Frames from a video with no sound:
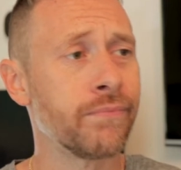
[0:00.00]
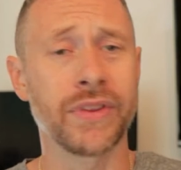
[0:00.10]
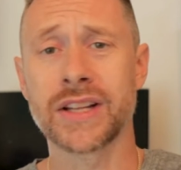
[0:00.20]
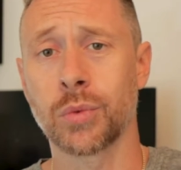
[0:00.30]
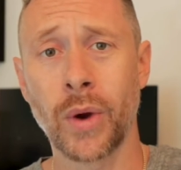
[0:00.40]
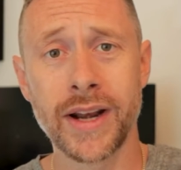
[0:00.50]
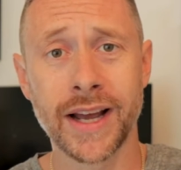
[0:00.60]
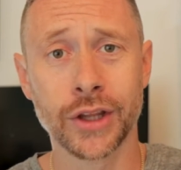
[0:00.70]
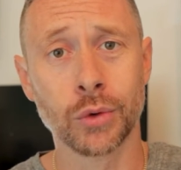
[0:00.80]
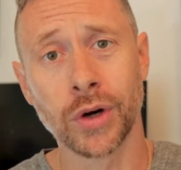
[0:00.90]
that's way
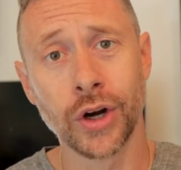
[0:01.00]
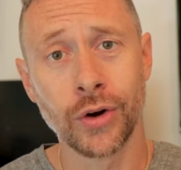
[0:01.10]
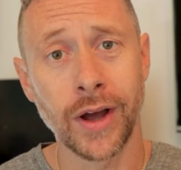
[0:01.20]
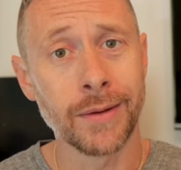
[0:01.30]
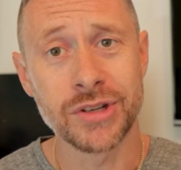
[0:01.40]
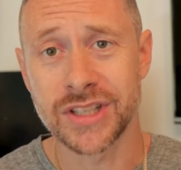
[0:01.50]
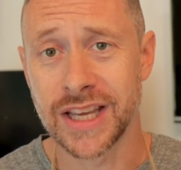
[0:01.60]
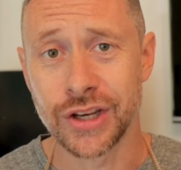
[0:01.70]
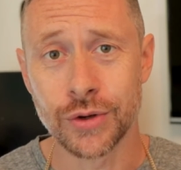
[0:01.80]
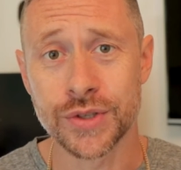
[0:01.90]
down the road. I'm just
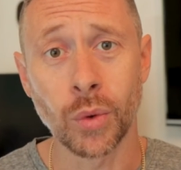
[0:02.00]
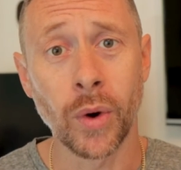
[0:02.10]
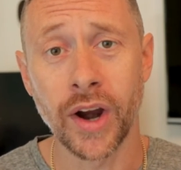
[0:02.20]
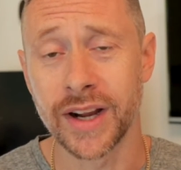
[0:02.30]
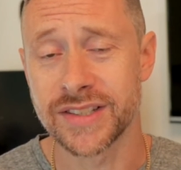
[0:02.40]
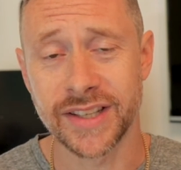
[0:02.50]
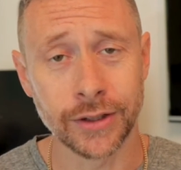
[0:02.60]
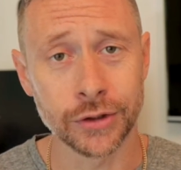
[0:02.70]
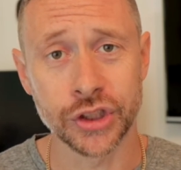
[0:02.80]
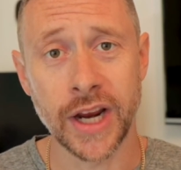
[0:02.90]
getting used to wearing a
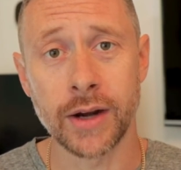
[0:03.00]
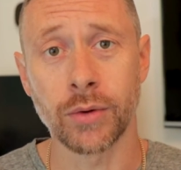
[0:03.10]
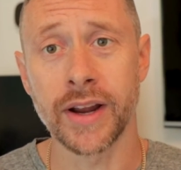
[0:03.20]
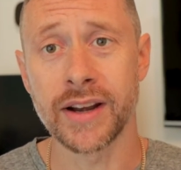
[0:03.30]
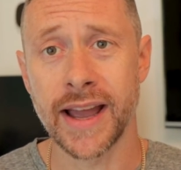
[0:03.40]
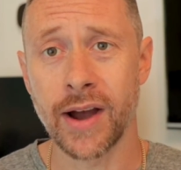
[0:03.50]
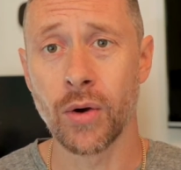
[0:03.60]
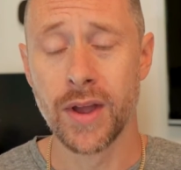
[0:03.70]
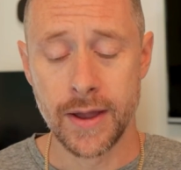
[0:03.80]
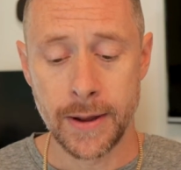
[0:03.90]
single chain right
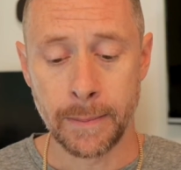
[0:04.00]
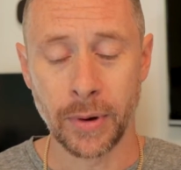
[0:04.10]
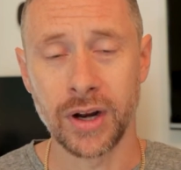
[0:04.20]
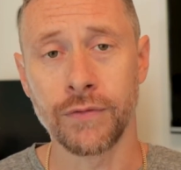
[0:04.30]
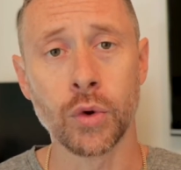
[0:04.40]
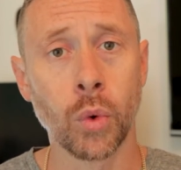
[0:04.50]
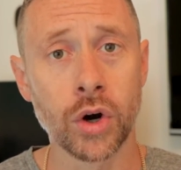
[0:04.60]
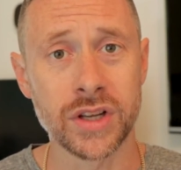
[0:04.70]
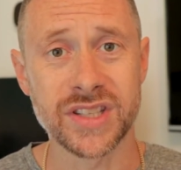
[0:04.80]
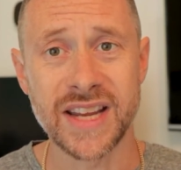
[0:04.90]
now. But if you
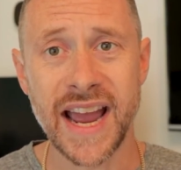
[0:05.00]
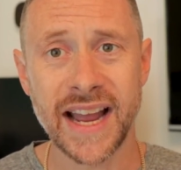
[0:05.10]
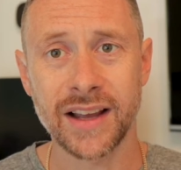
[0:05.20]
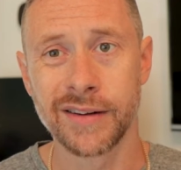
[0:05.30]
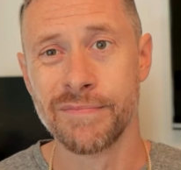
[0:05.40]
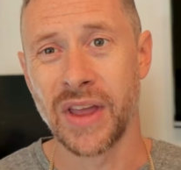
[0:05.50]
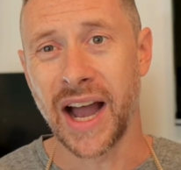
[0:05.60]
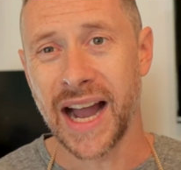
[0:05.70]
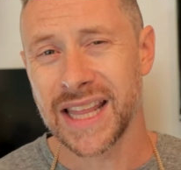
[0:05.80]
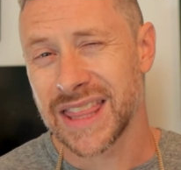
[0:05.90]
were to stack,
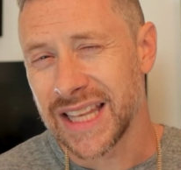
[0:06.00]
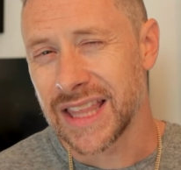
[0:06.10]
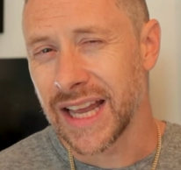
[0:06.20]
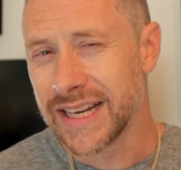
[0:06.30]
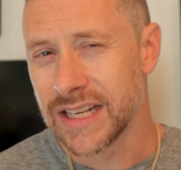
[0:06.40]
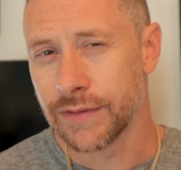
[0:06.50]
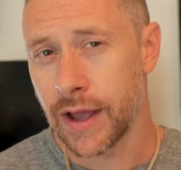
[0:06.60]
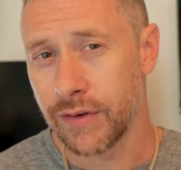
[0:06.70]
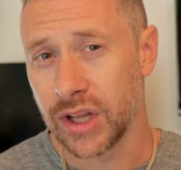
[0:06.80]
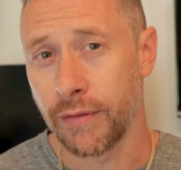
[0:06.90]
I think the idea of
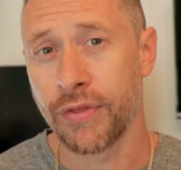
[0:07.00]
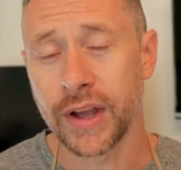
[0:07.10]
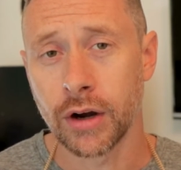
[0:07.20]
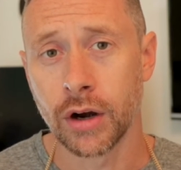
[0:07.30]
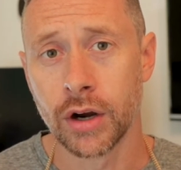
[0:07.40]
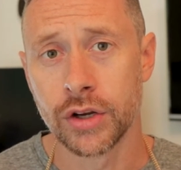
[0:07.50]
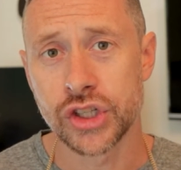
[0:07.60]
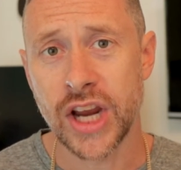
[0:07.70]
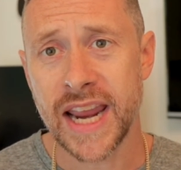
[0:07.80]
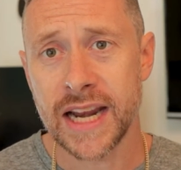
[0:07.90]
having a thicker
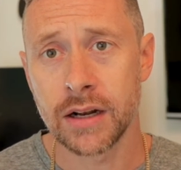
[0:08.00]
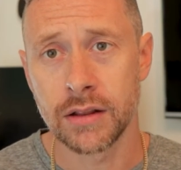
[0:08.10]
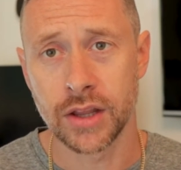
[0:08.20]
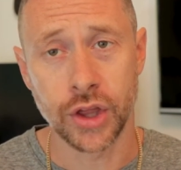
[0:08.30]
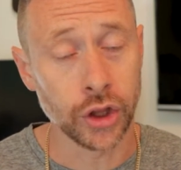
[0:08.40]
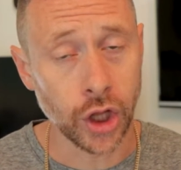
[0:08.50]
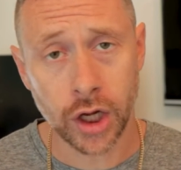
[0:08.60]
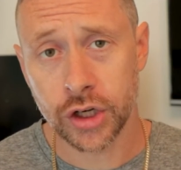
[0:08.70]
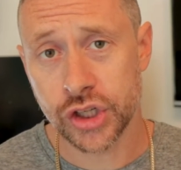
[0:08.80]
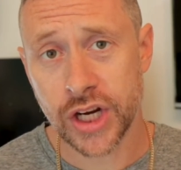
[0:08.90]
chain, that the
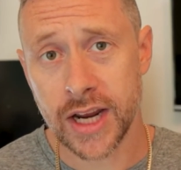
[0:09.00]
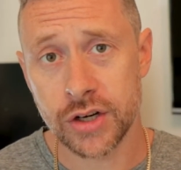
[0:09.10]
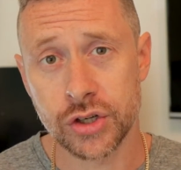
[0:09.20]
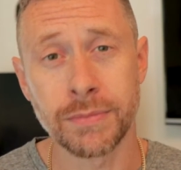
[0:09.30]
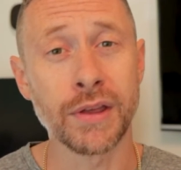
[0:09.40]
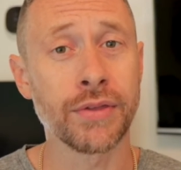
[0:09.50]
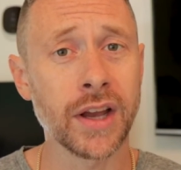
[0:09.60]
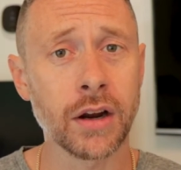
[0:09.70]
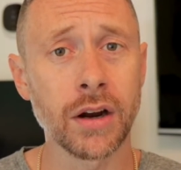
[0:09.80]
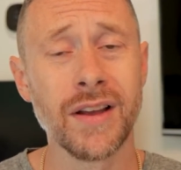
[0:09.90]
longer chain should be
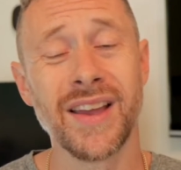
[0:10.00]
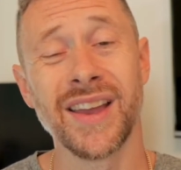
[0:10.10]
thicker,